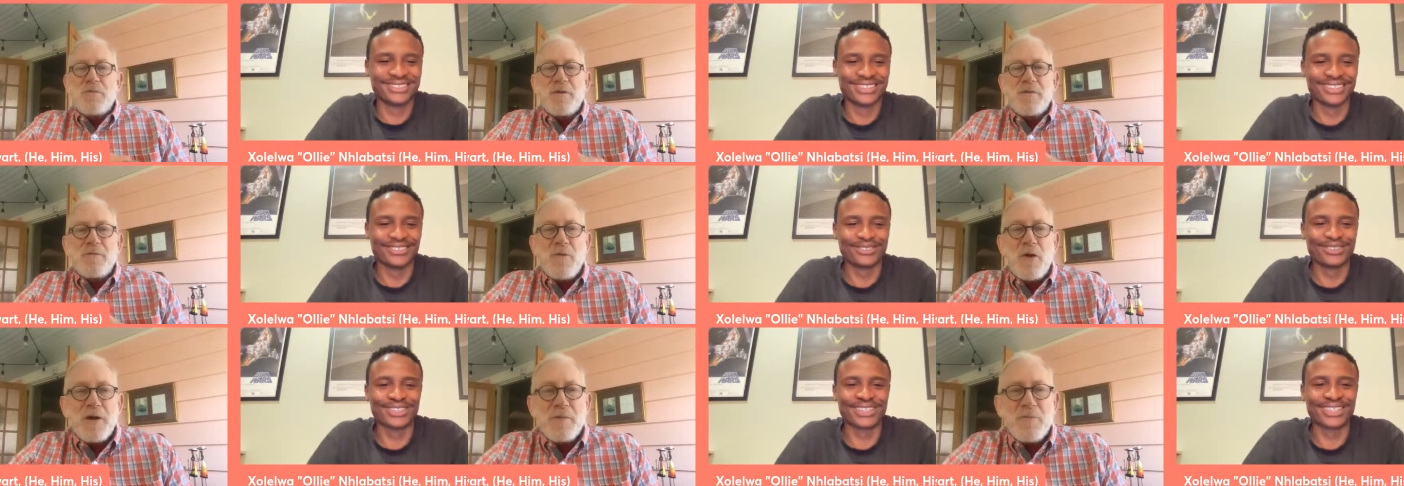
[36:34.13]

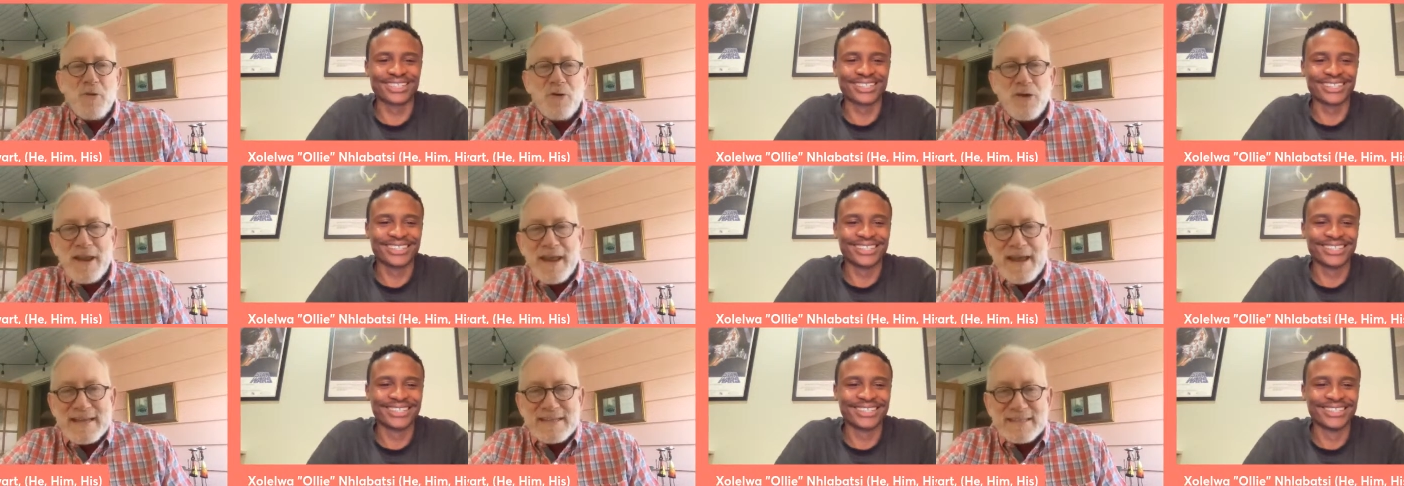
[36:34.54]
Speaker 1: one more
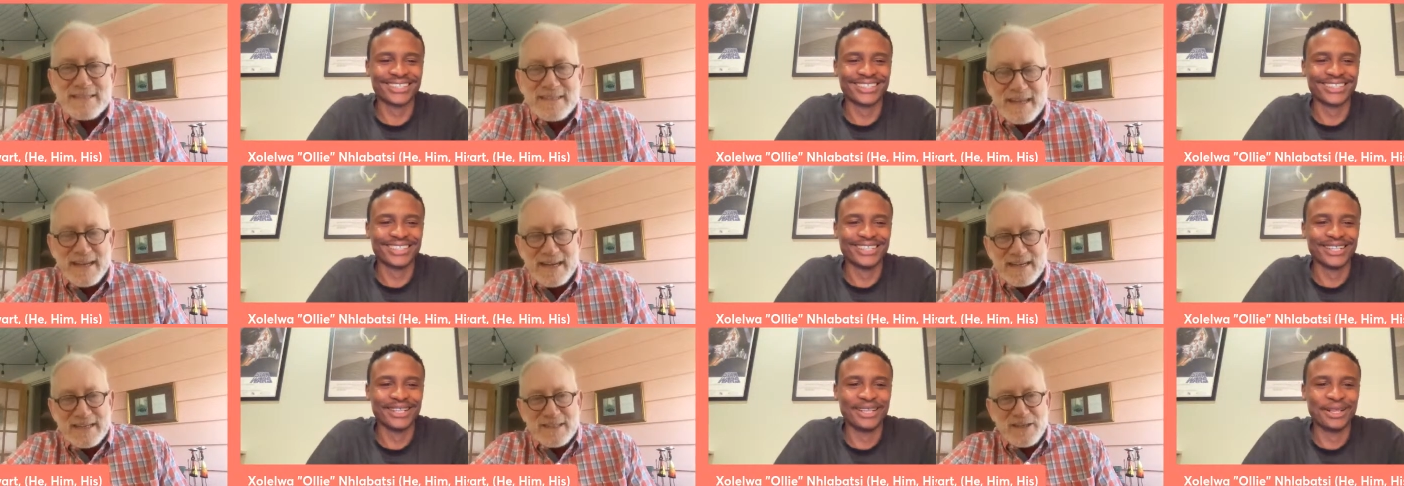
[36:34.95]
last
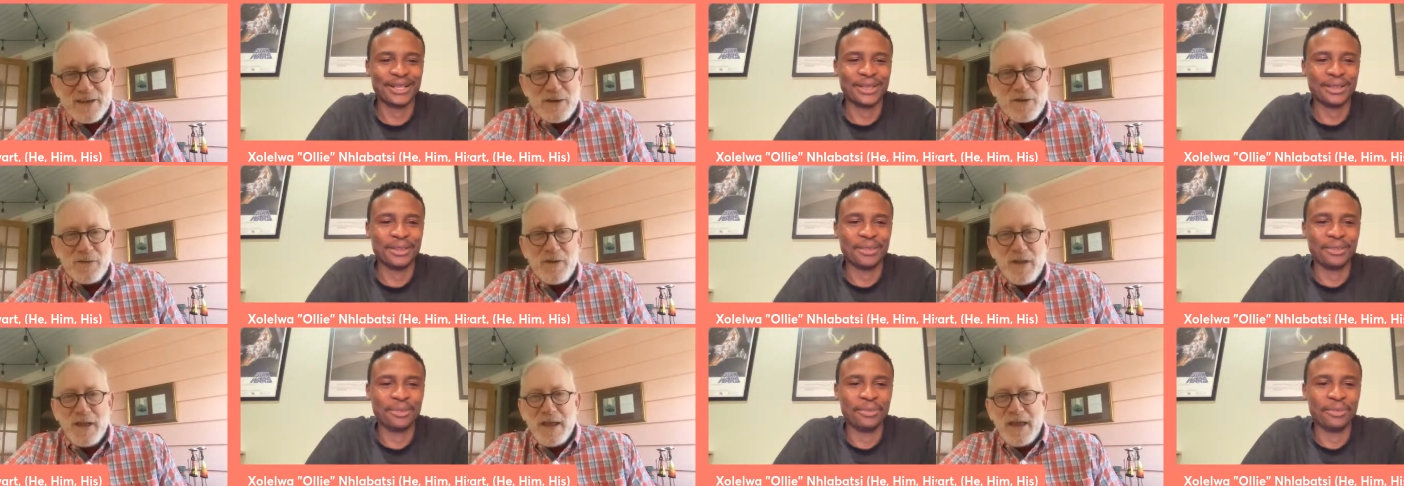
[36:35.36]
thing.
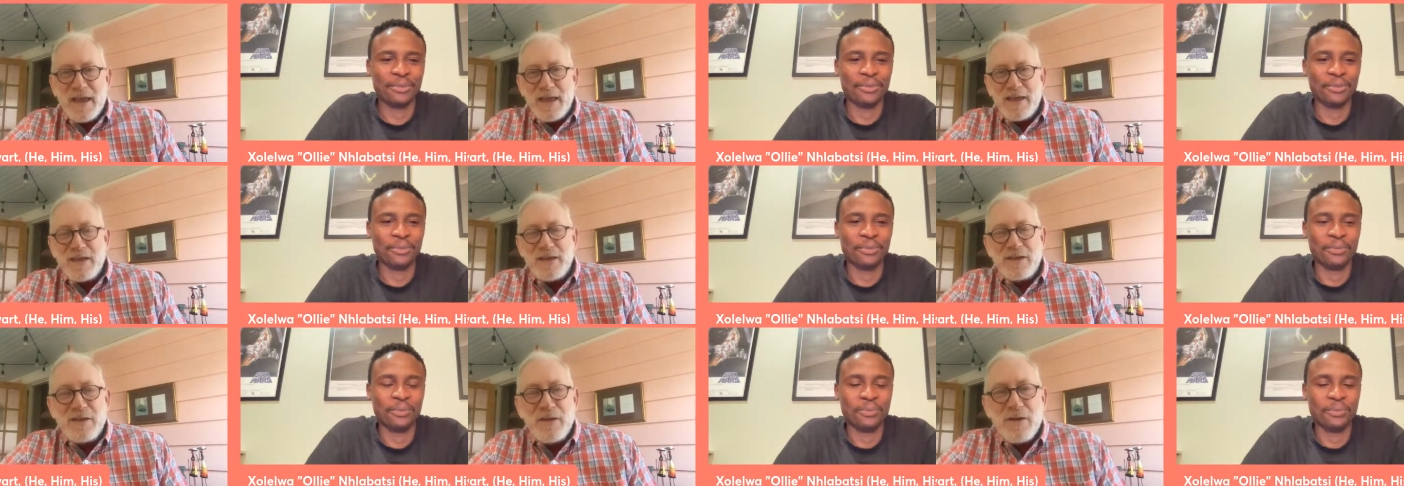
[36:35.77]
So
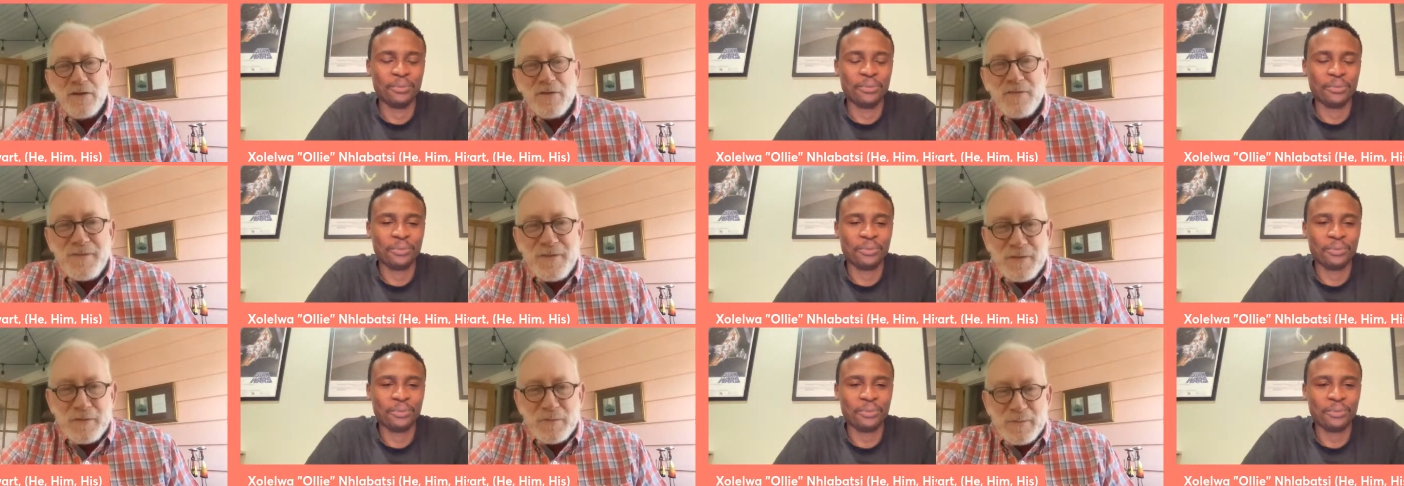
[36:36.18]
you're a
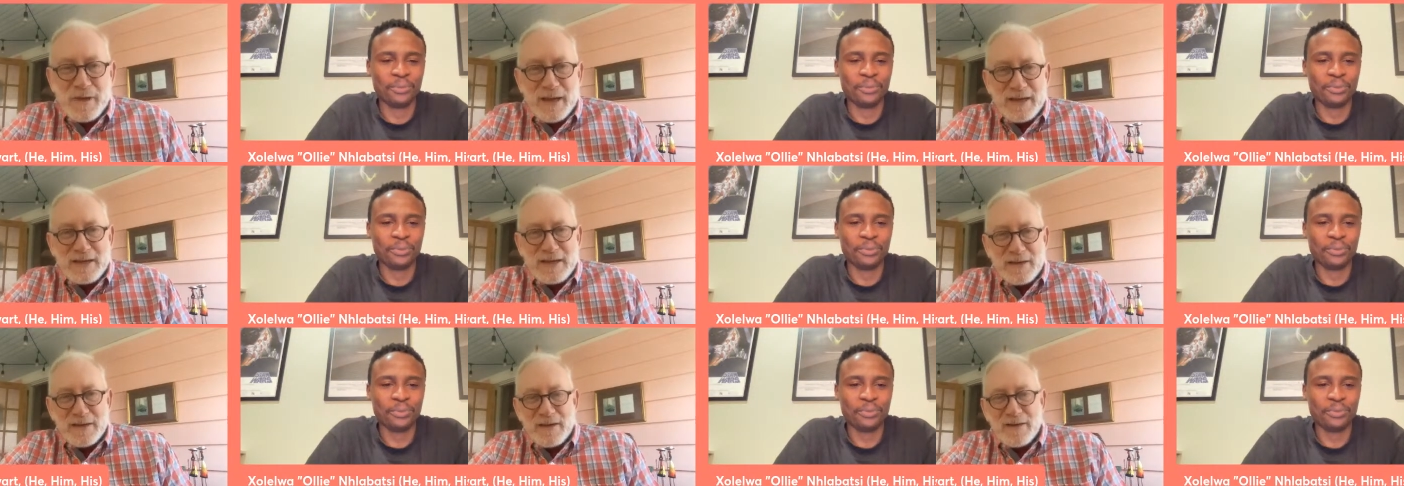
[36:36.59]

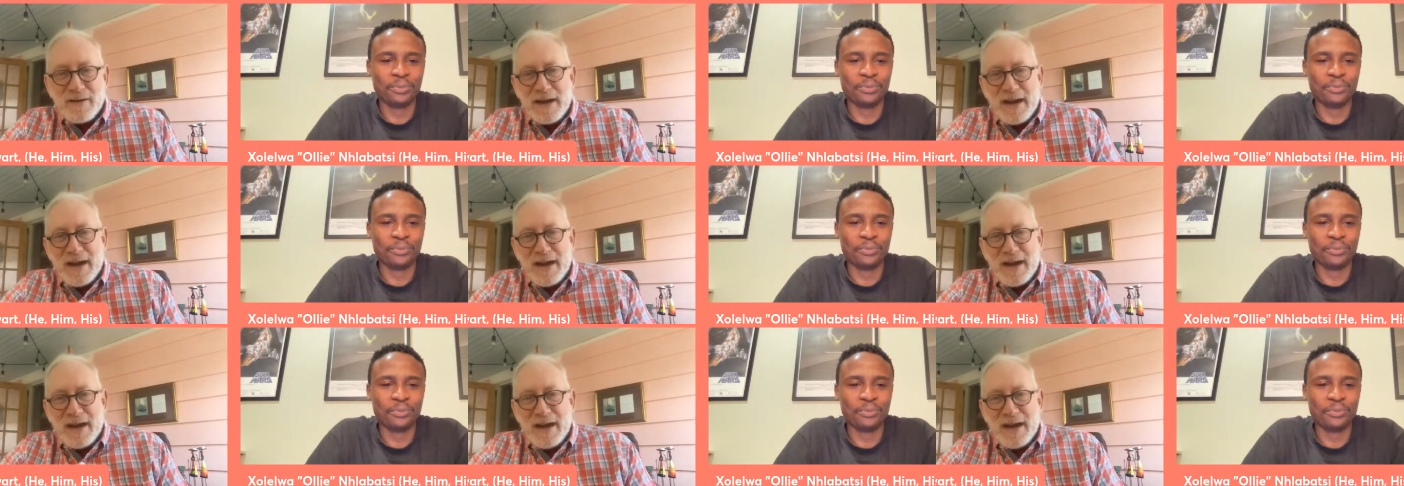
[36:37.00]
filmmaker,